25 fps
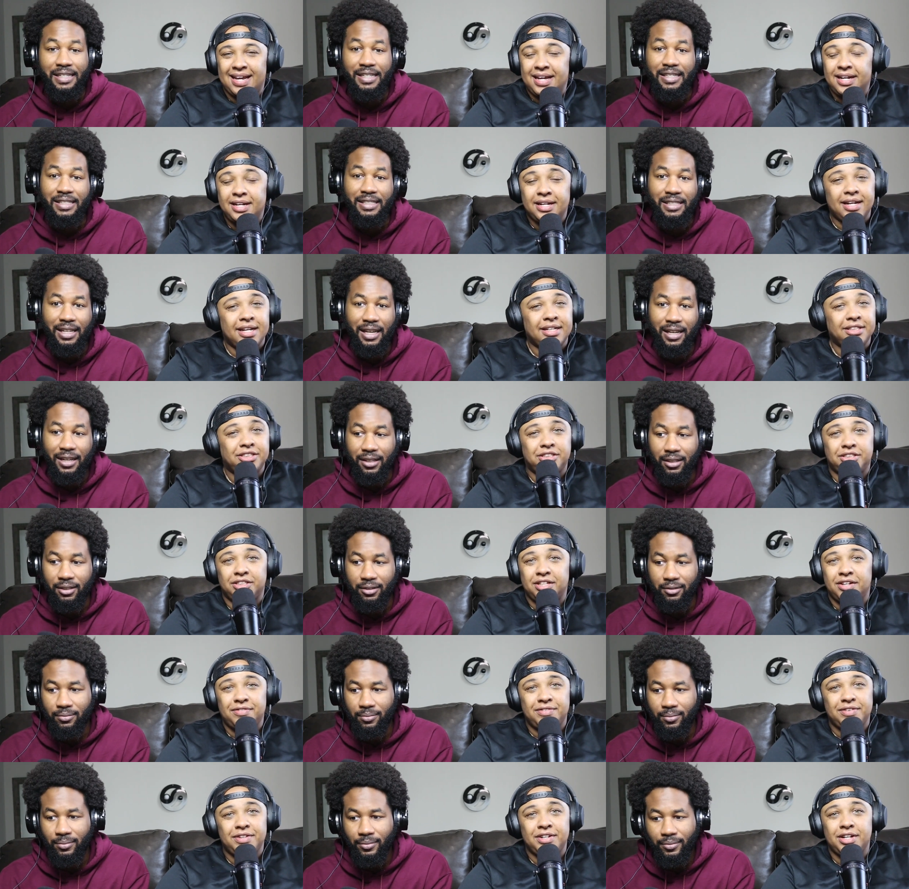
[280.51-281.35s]
Speaker 1: and detailed. It's
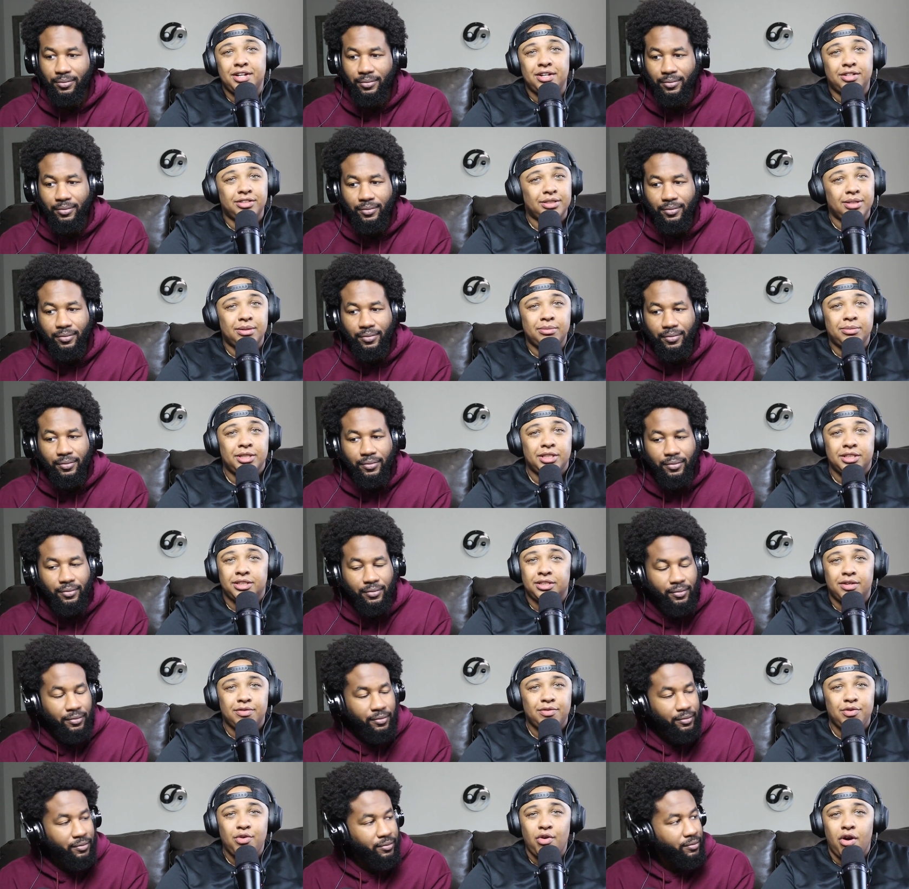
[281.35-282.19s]
stuff in there. Some of the
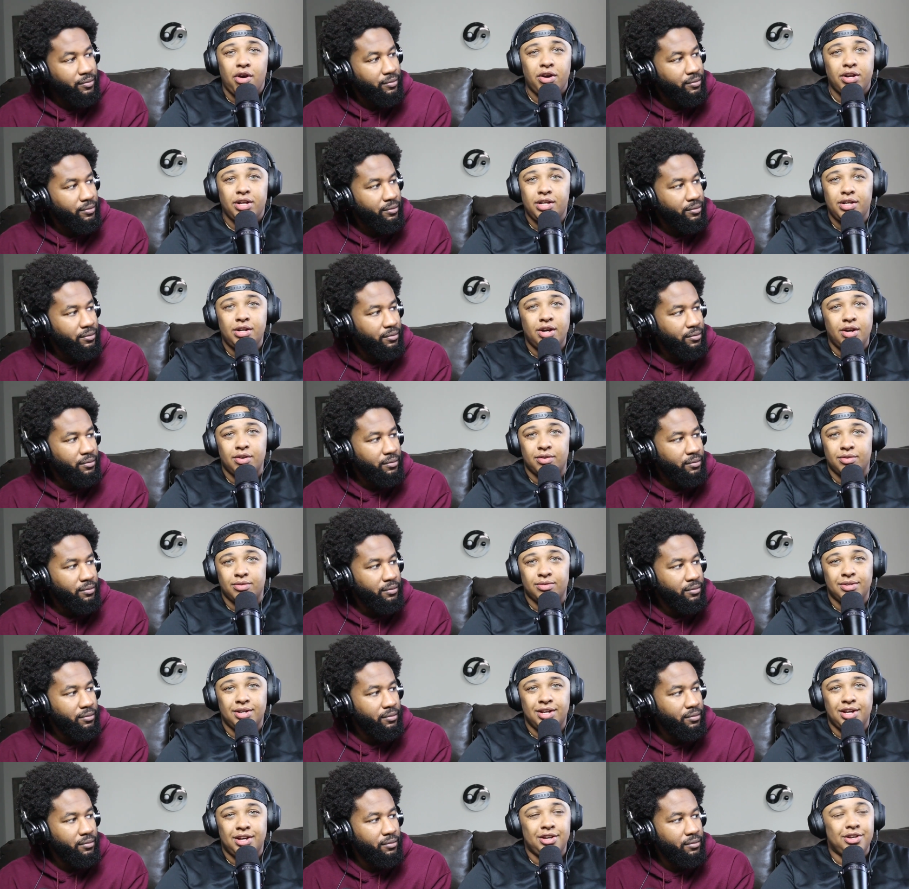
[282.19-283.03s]
stuff you already know.
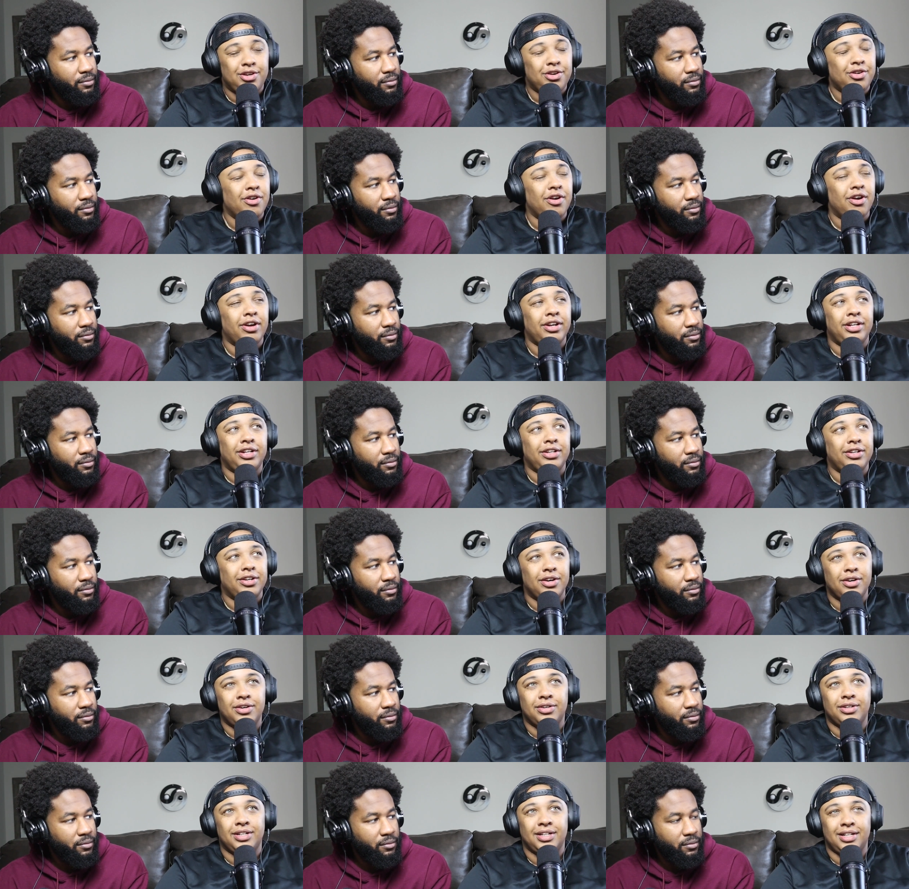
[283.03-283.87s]
You already
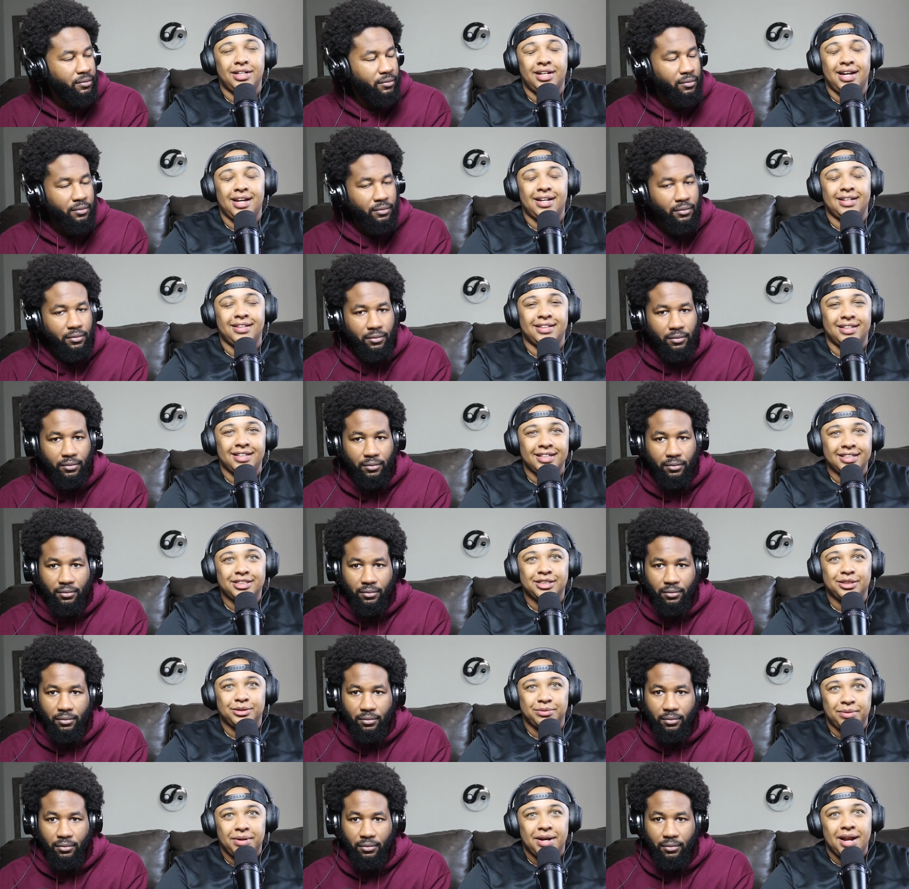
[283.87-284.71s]
know that, like,
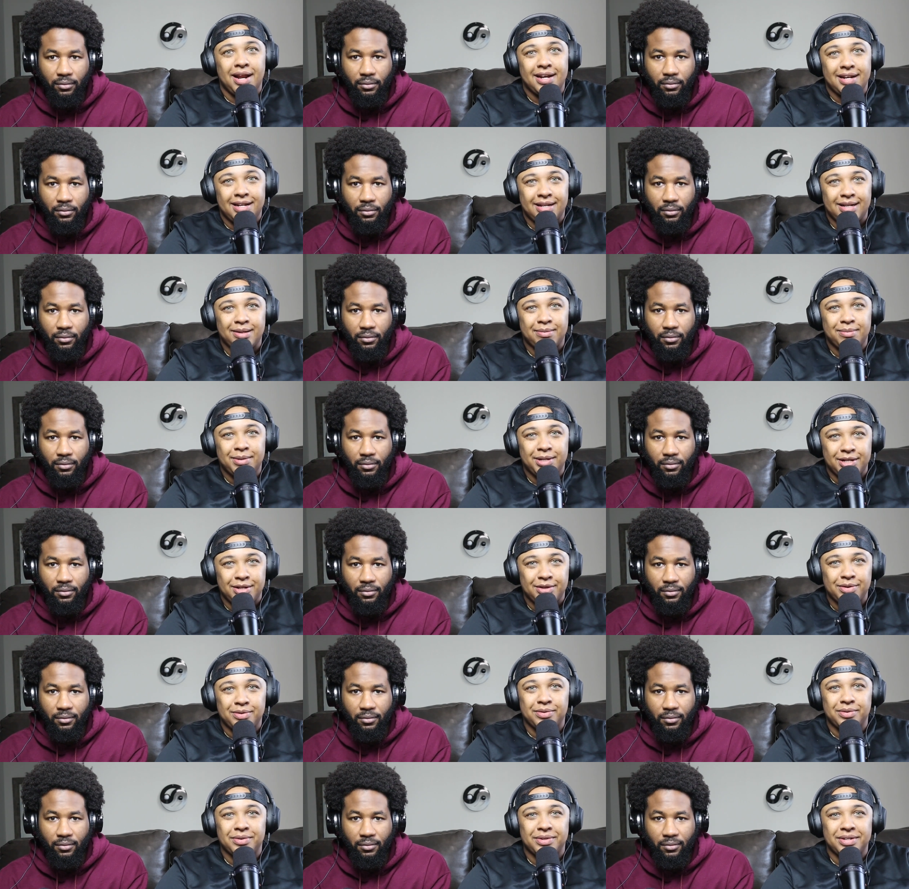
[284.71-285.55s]
this is what I need to be
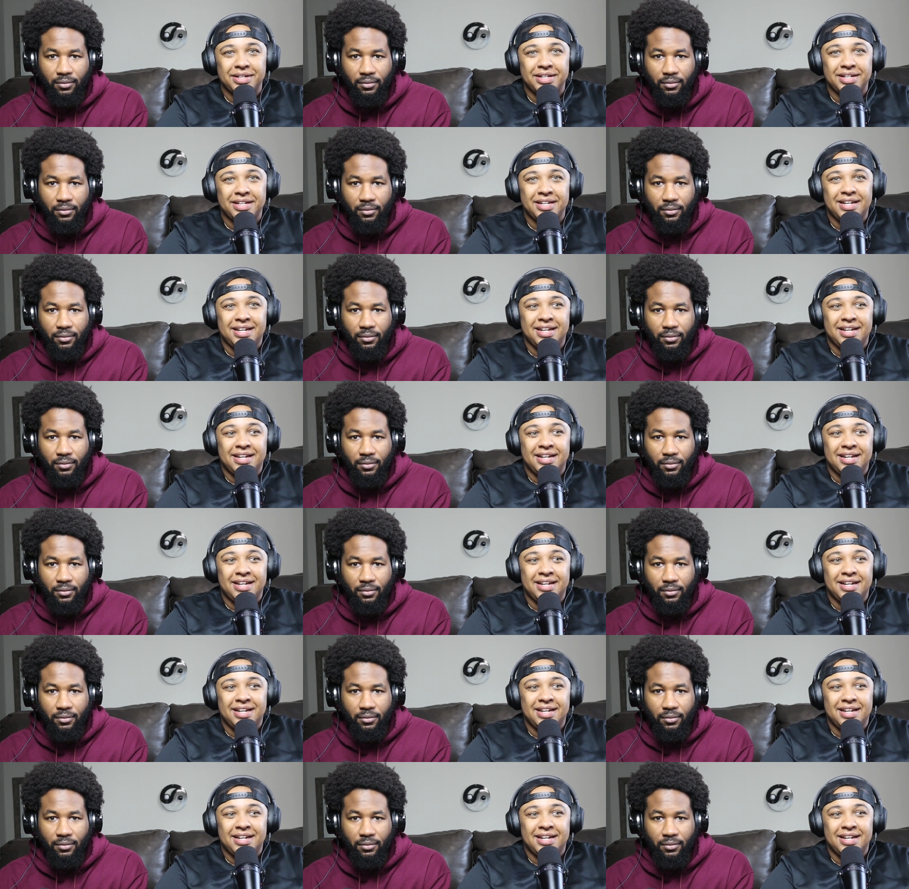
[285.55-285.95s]
doing.